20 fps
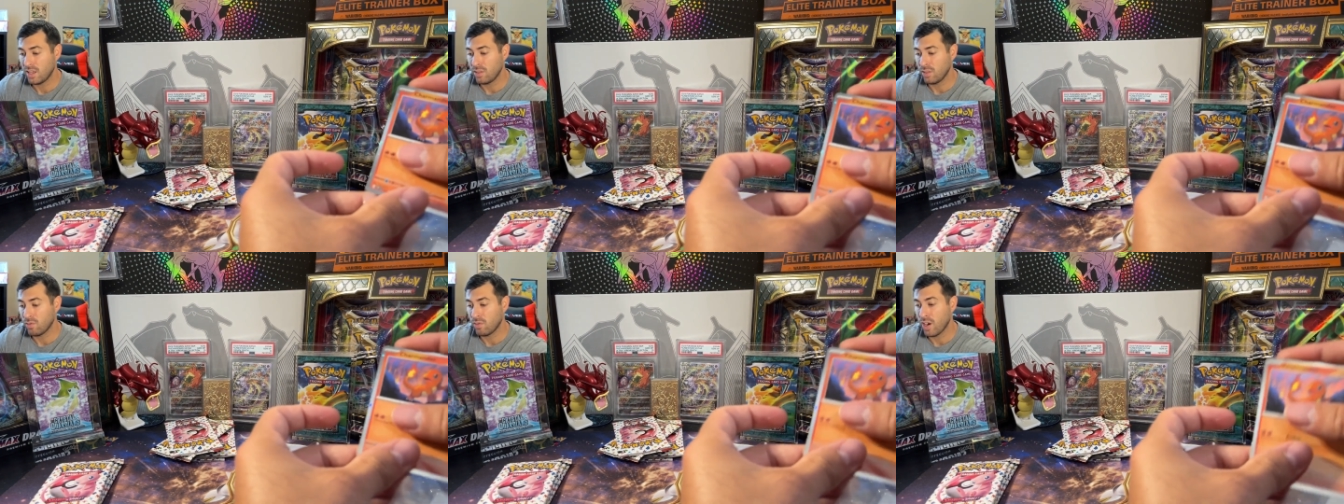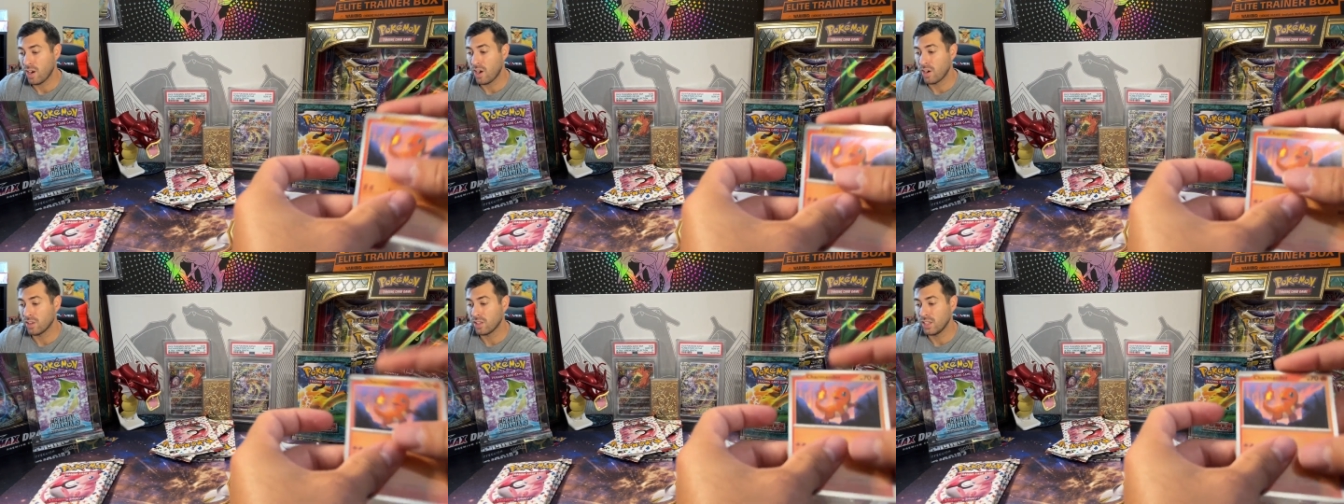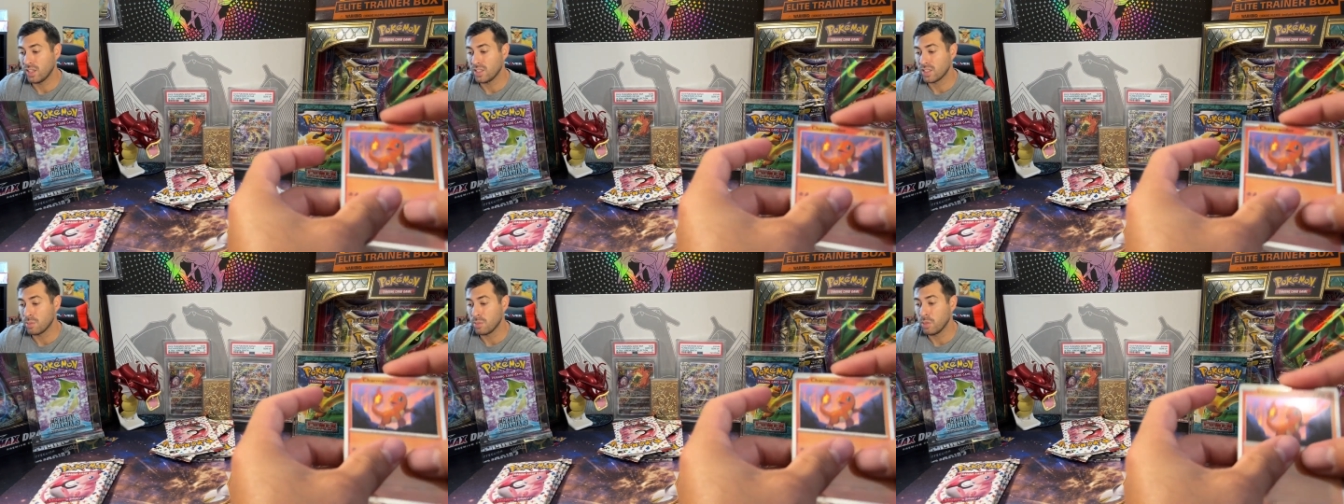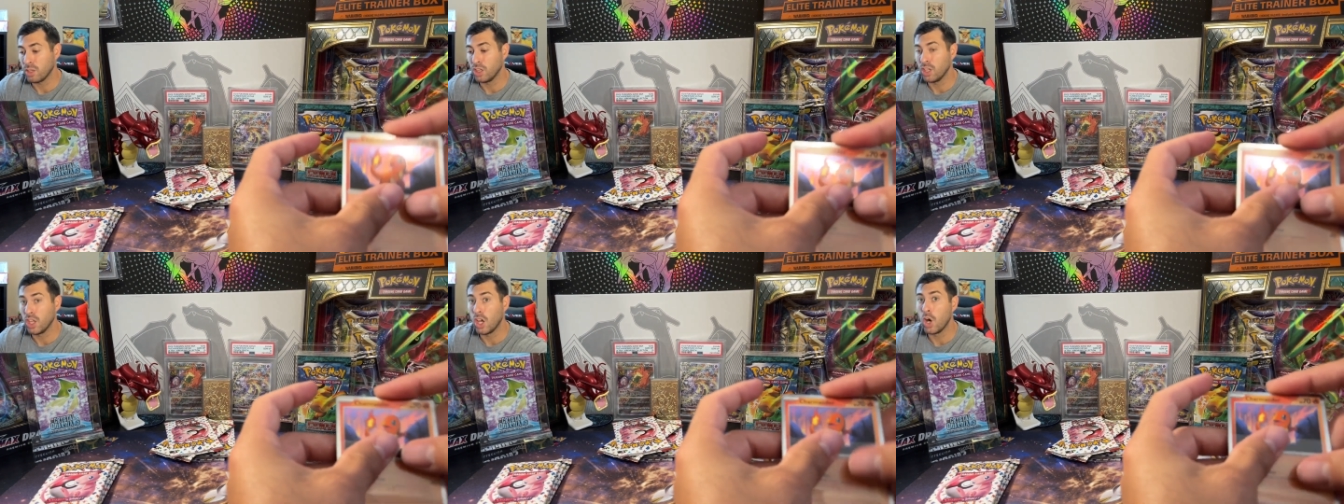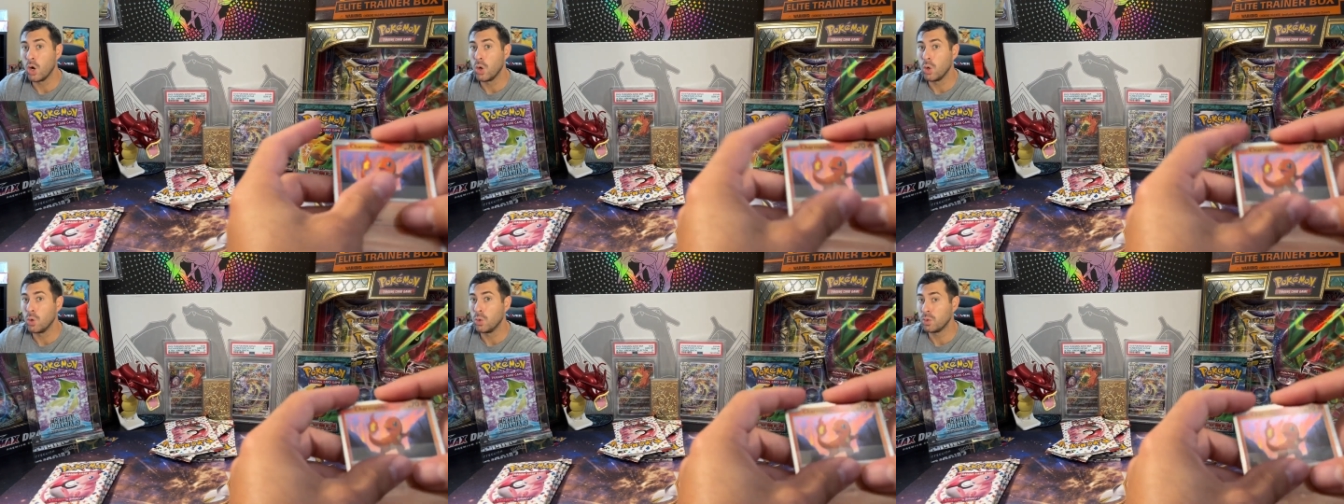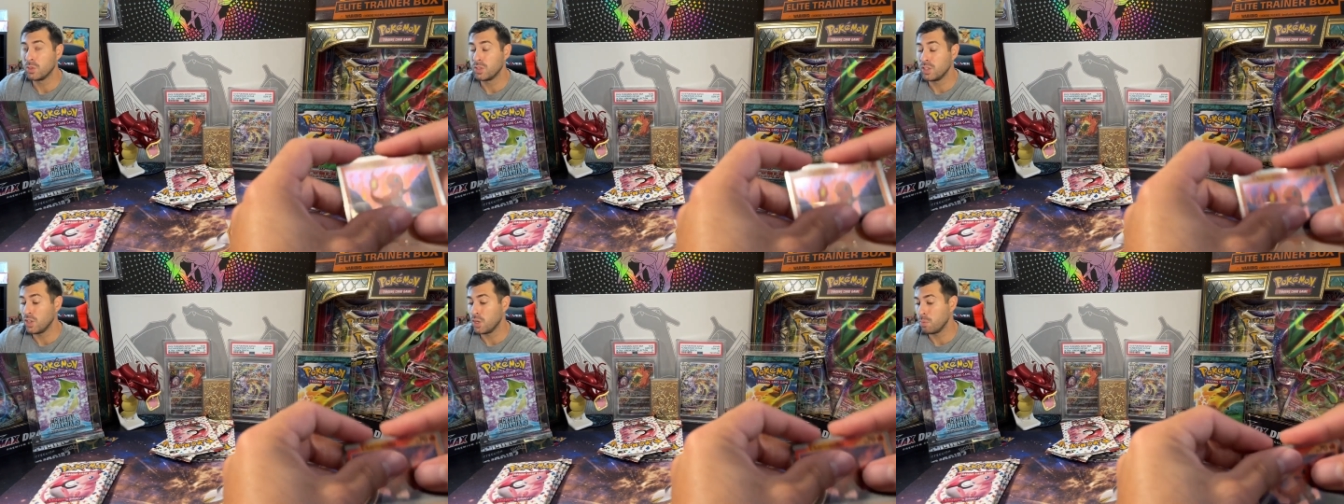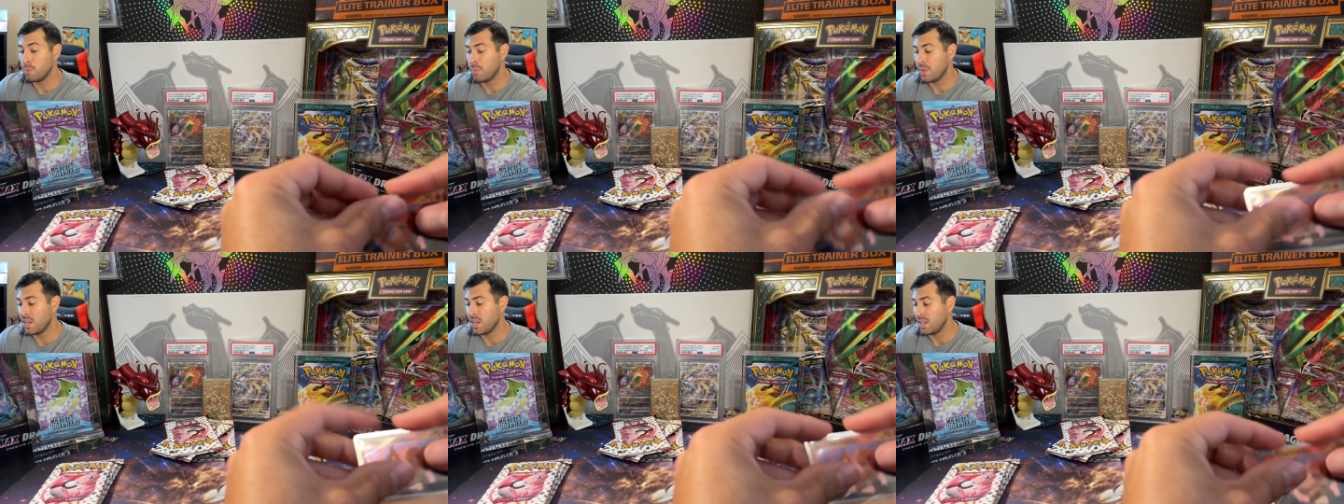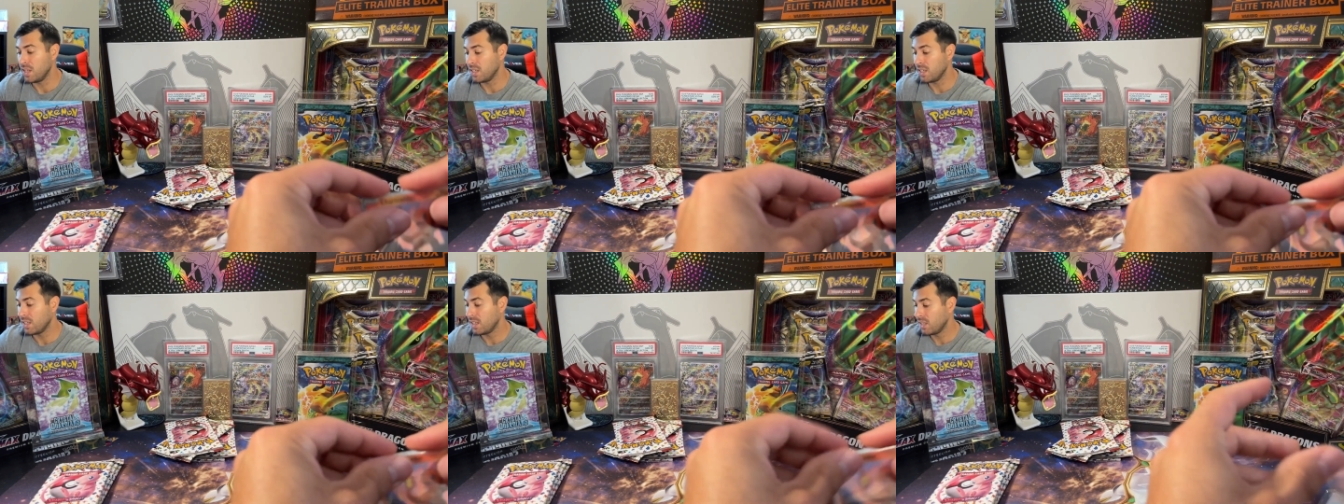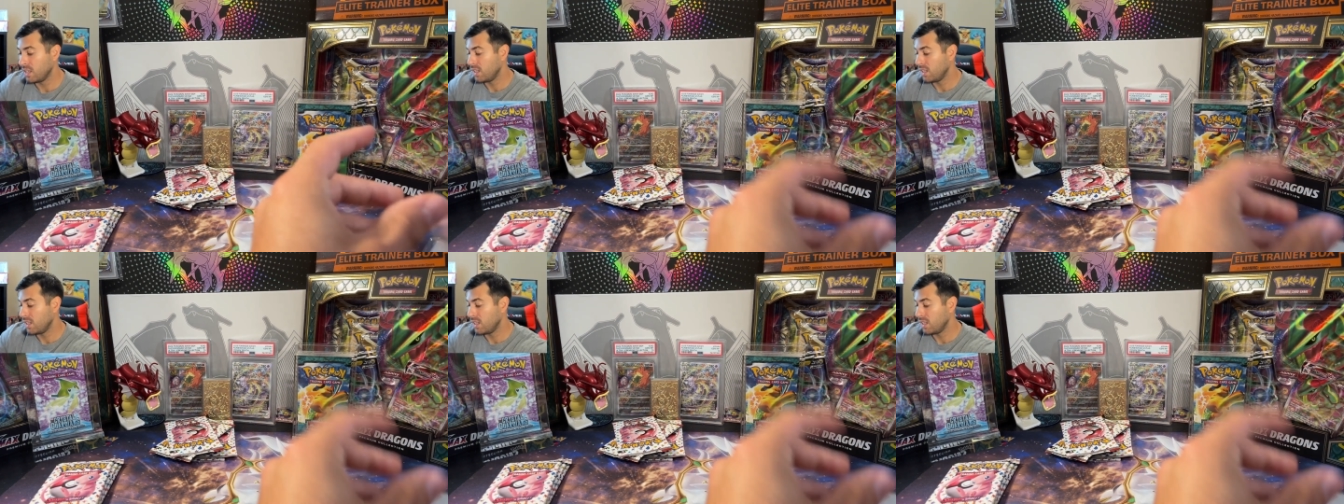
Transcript: Rarely is it below near mint,